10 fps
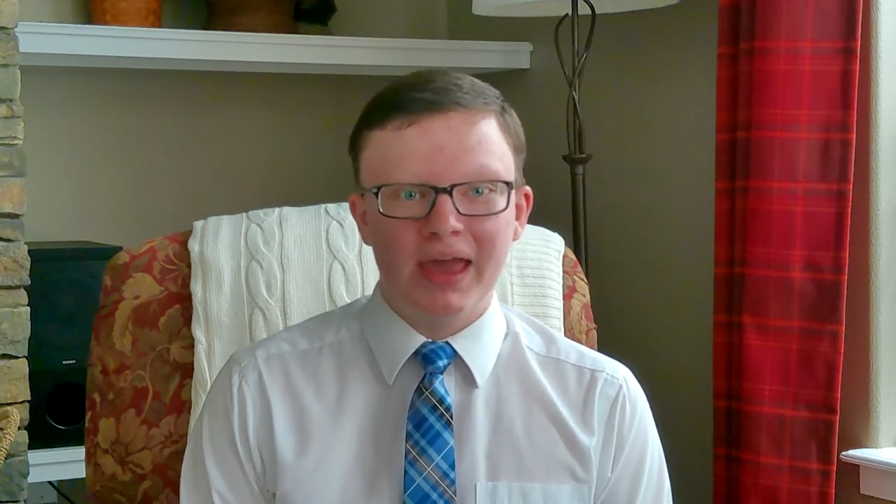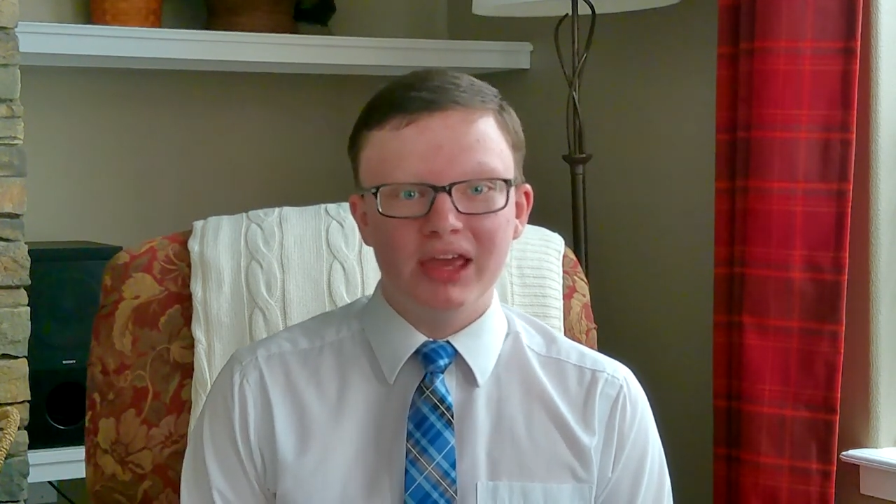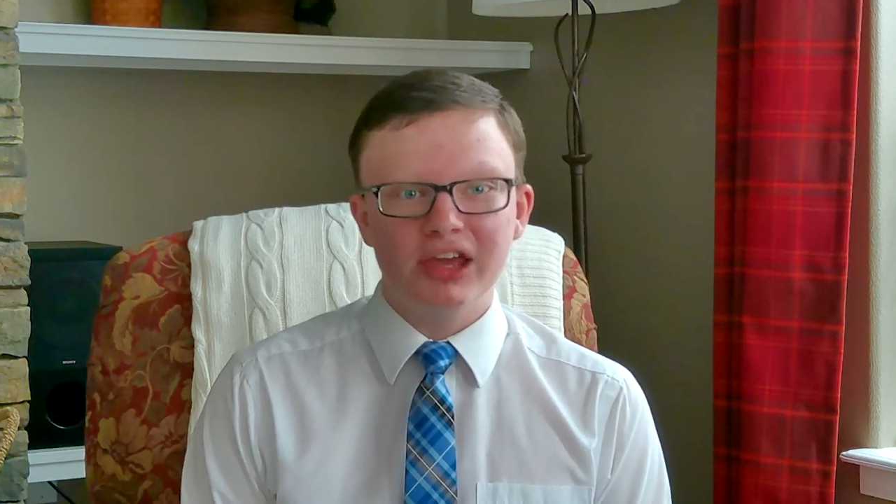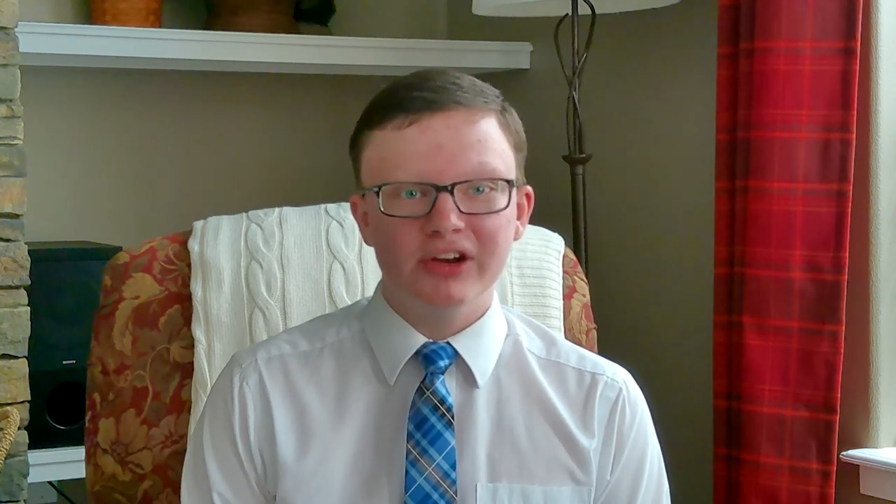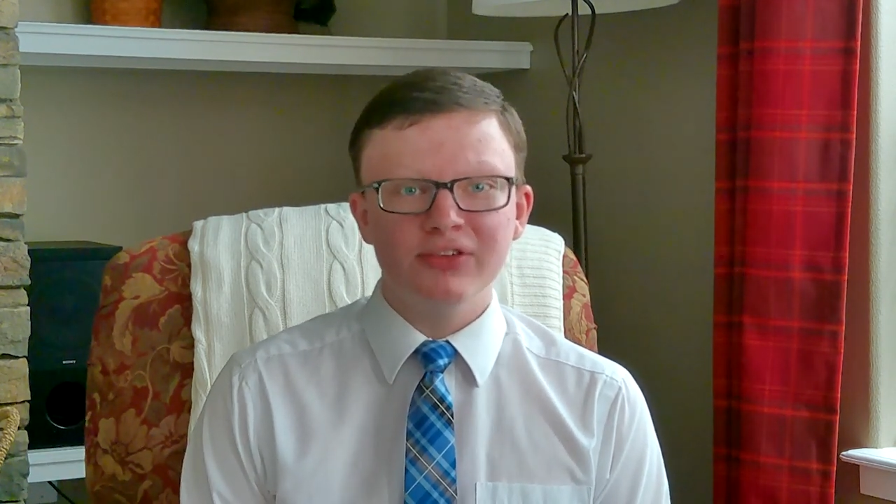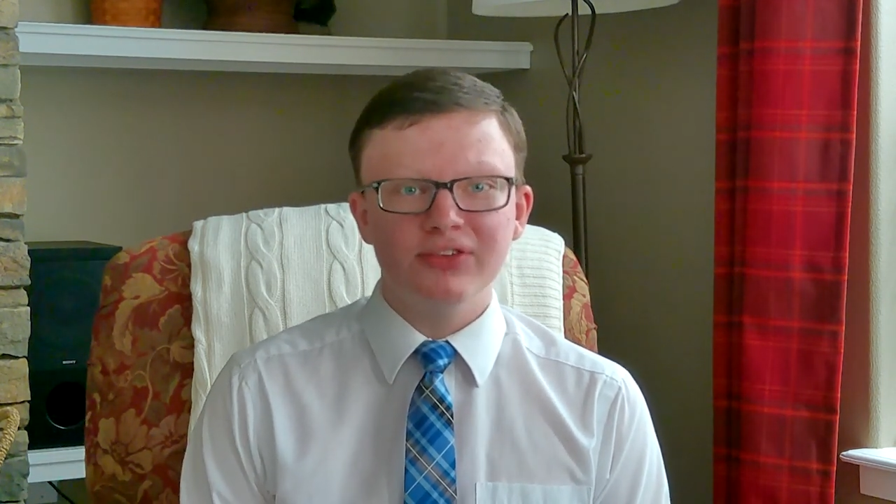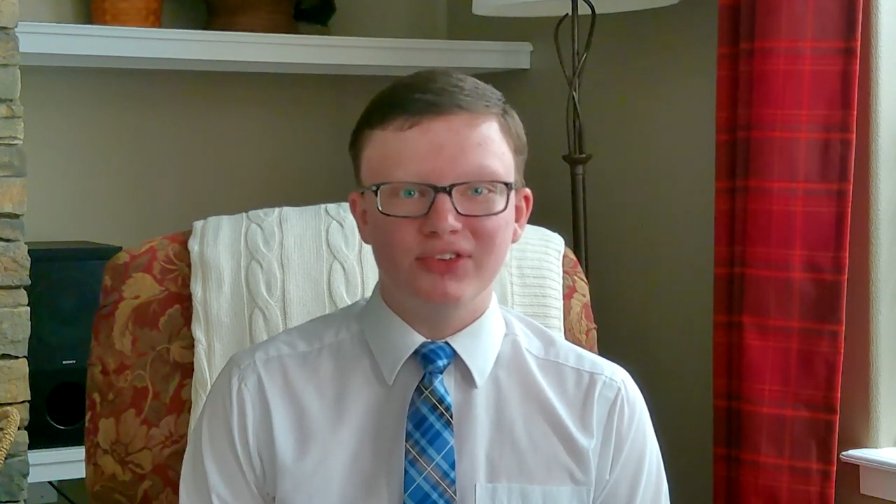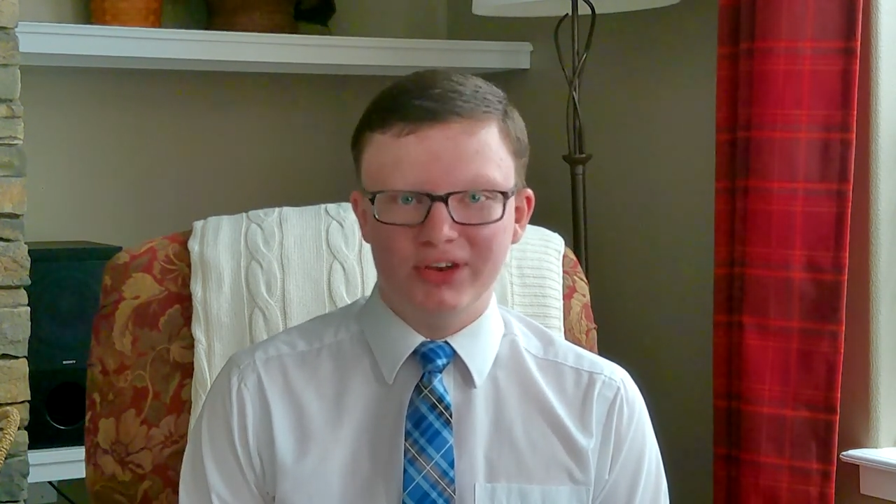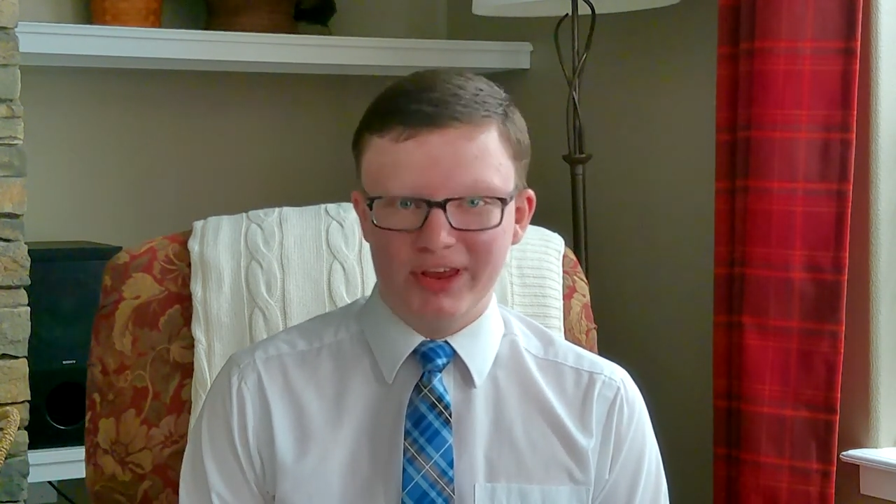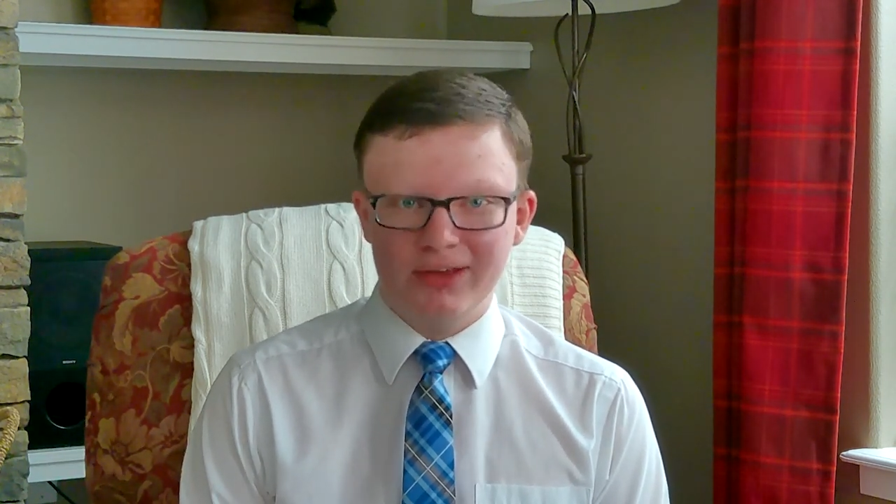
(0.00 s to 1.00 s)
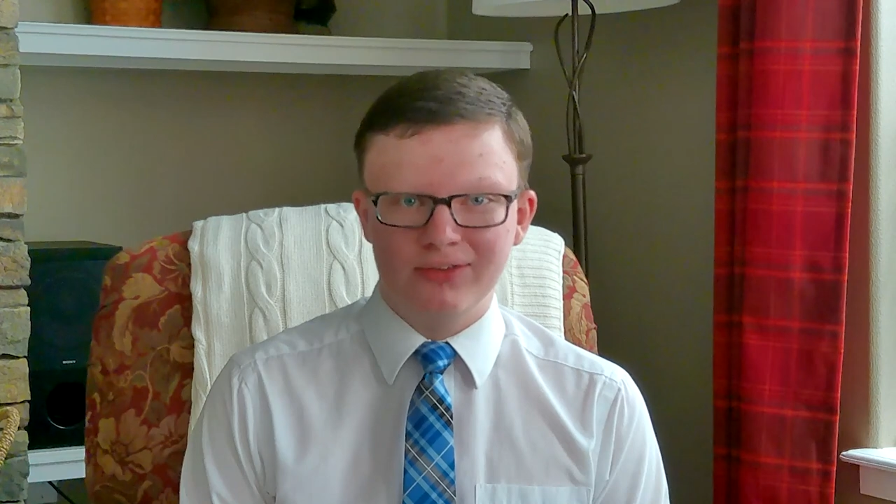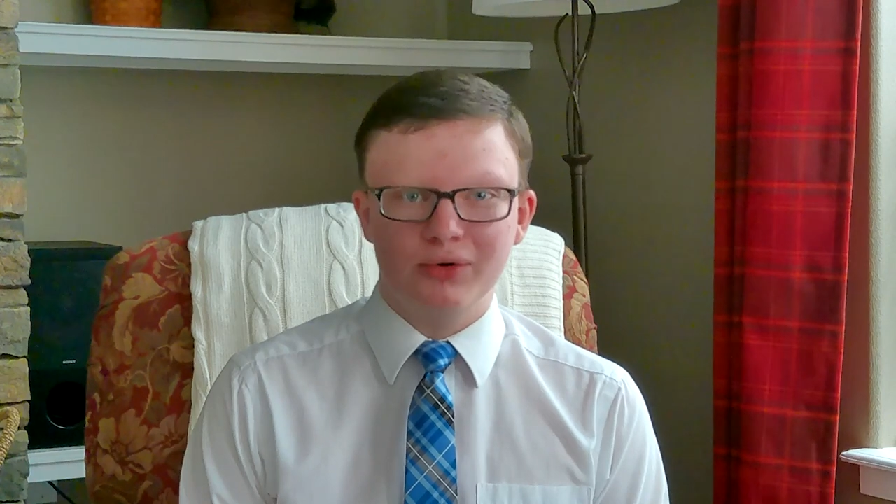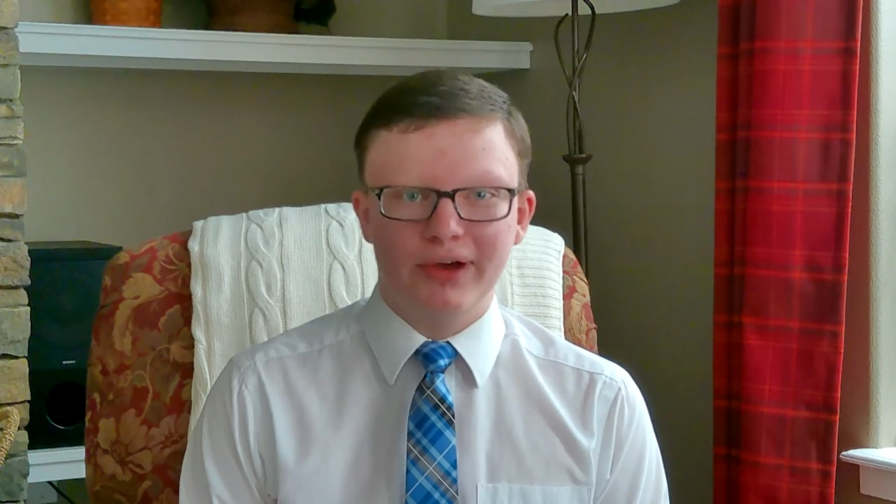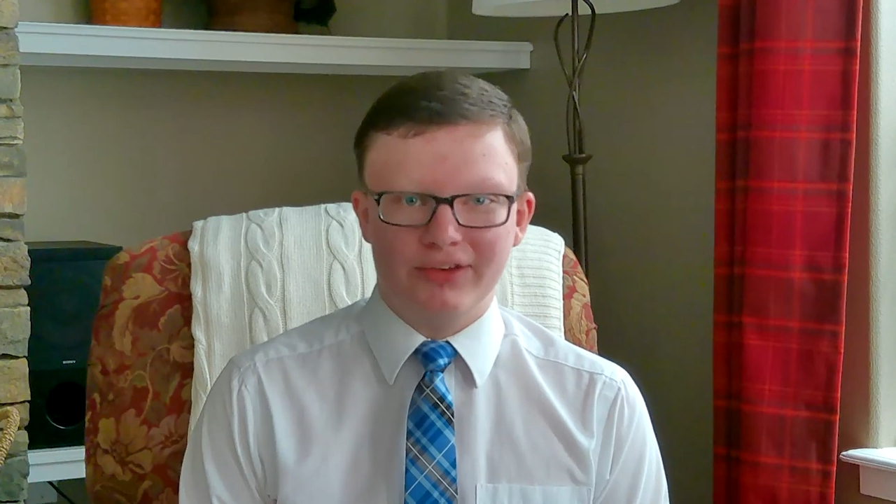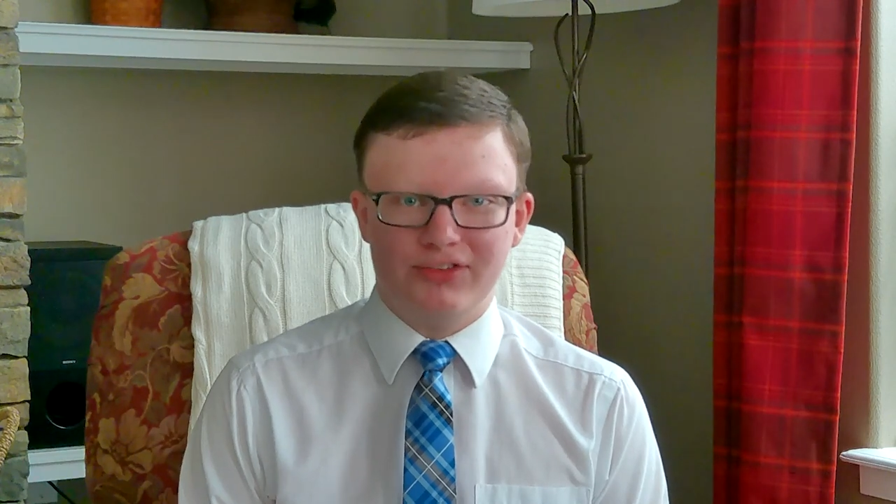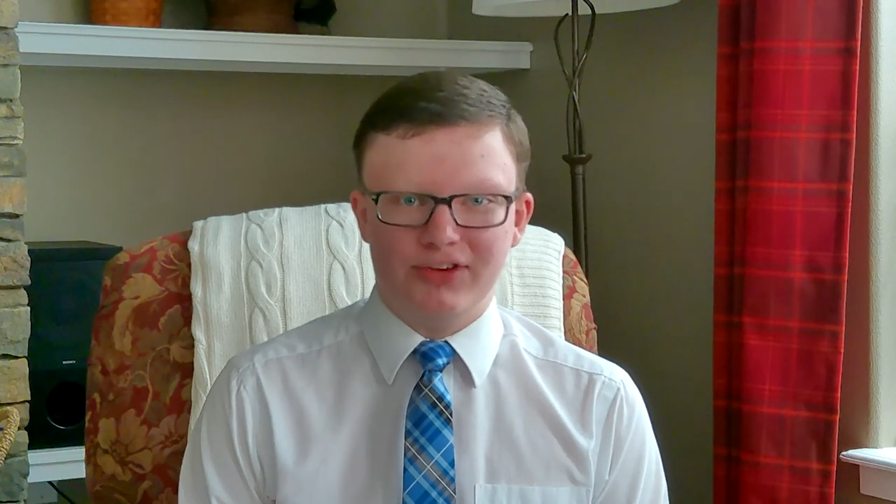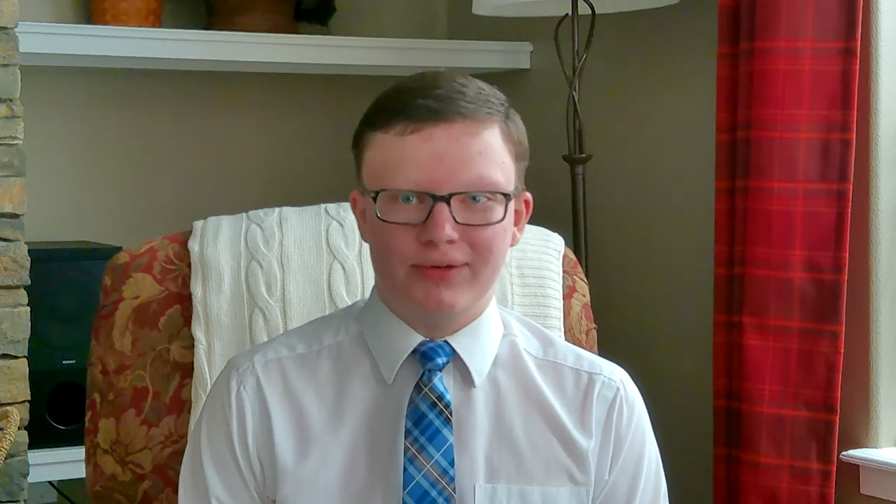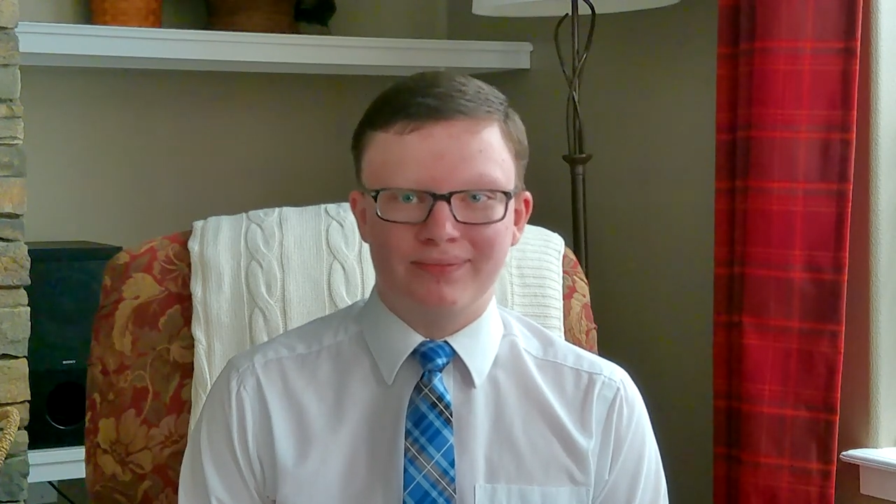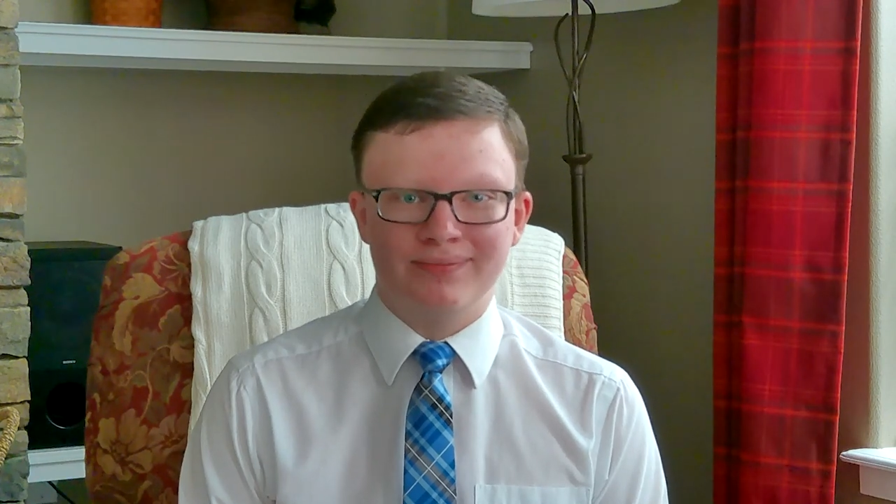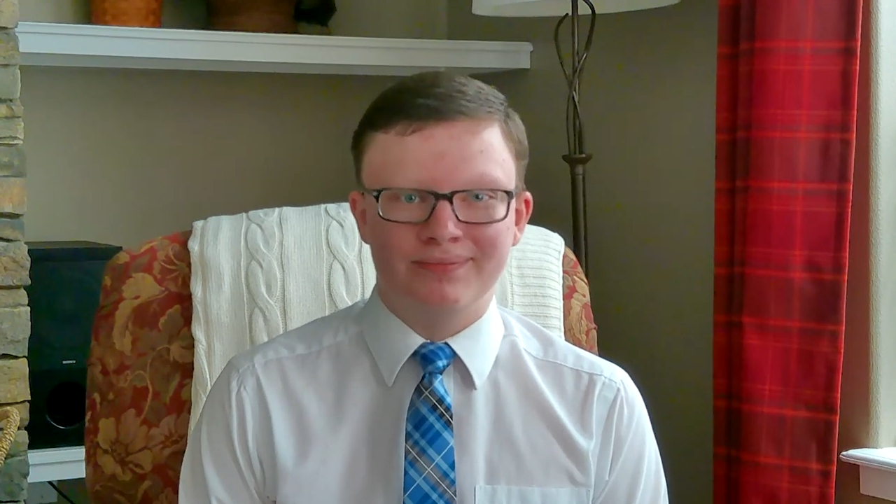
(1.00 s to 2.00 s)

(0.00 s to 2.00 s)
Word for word: Here's today's question.